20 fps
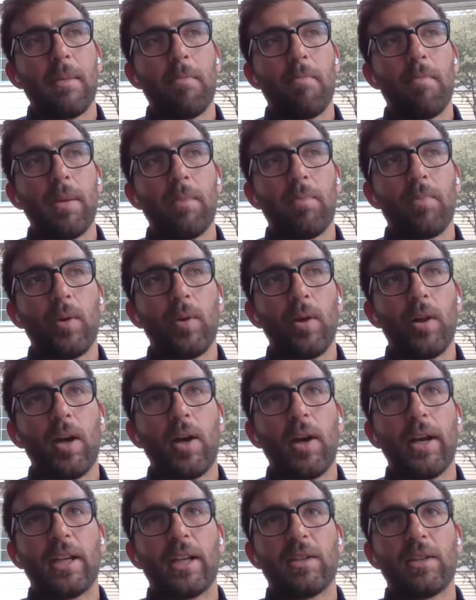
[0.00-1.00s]
people
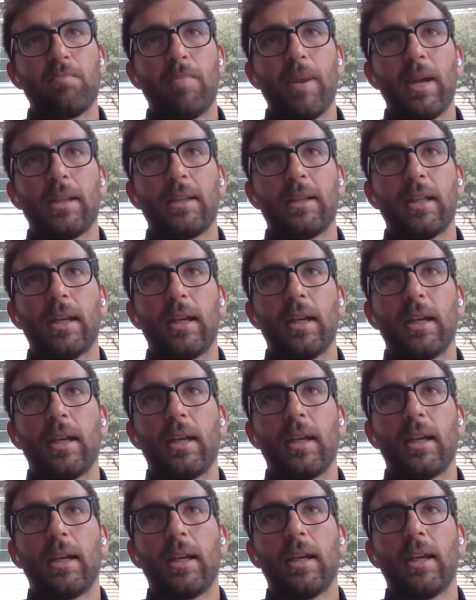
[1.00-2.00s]
are expecting
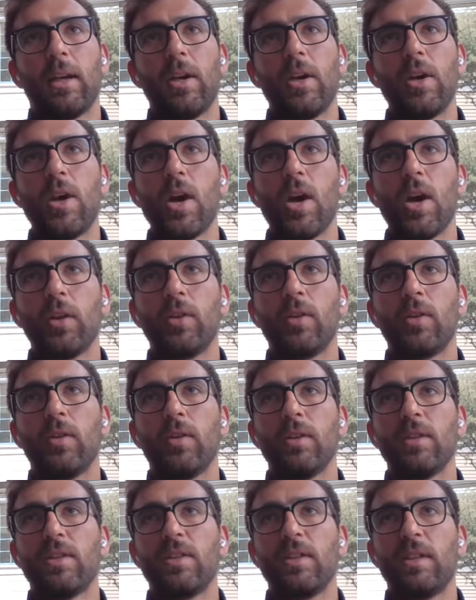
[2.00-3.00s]
not
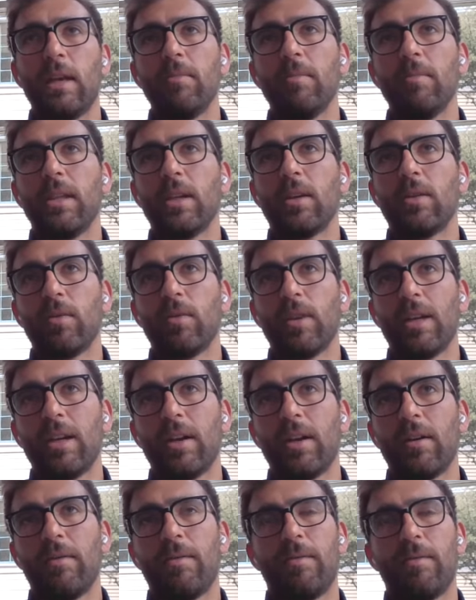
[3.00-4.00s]
the same degree
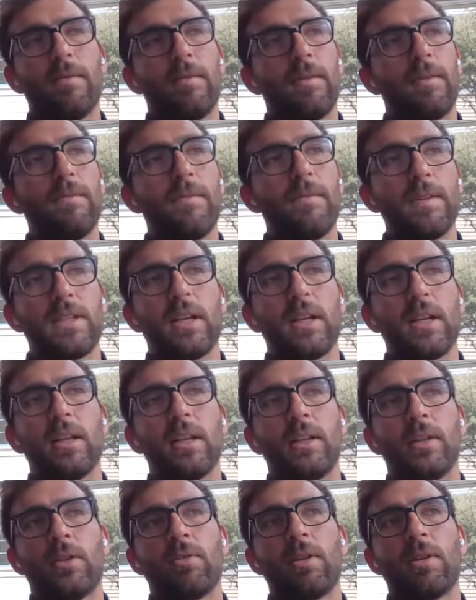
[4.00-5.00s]
of physical
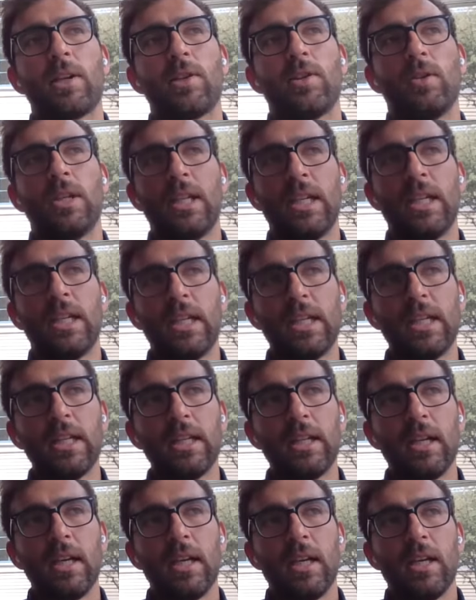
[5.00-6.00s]
interaction needed.
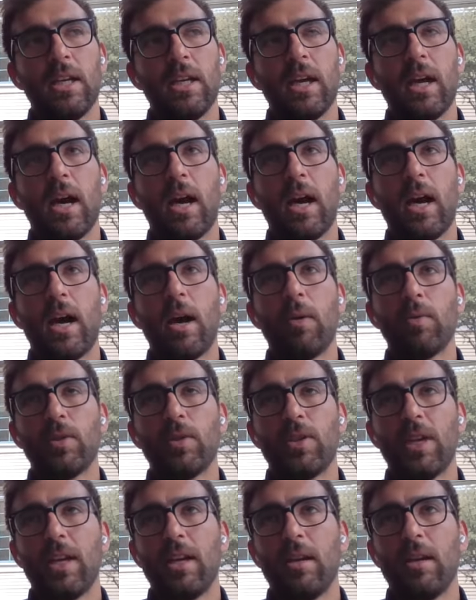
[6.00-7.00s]
I would
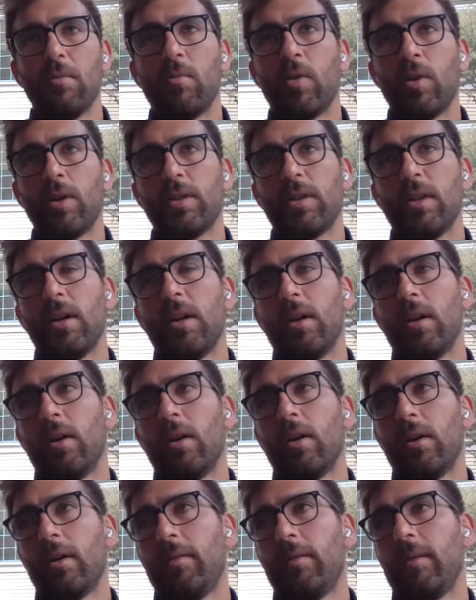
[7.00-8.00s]
say more
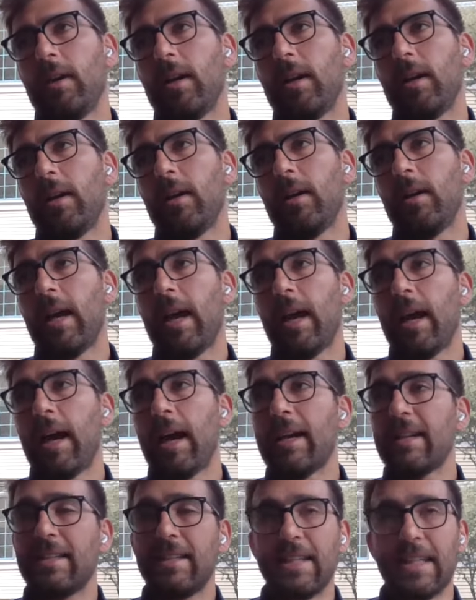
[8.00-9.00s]
of a
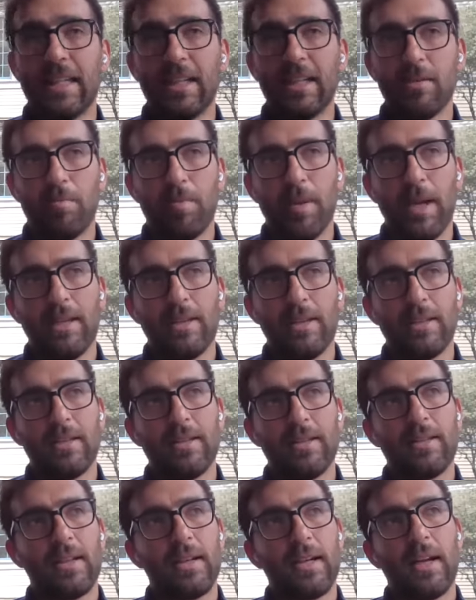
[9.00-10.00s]
as needed
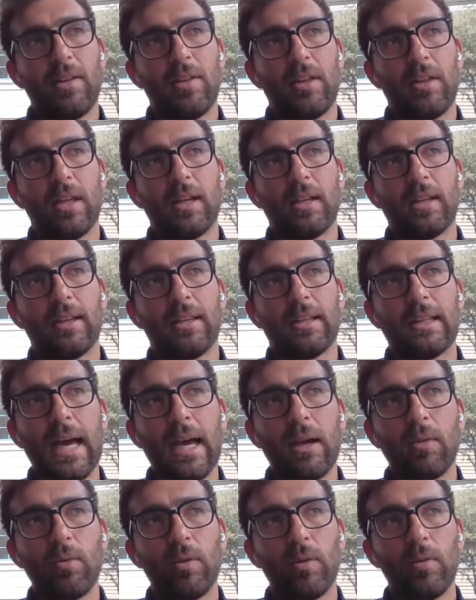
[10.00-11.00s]
basis. And I think
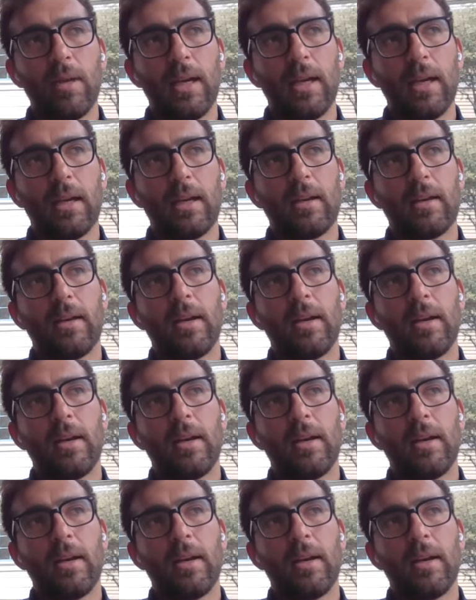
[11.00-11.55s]
that will make